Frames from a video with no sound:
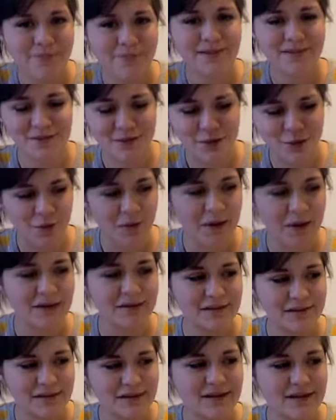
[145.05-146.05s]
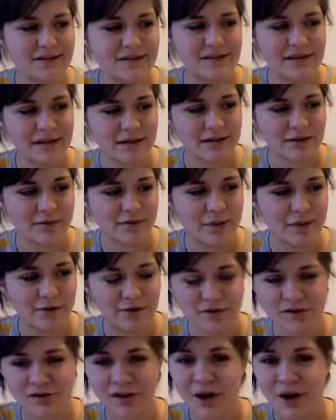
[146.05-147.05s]
It's a great tasting
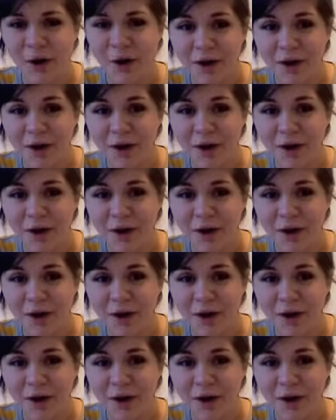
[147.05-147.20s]
beverage.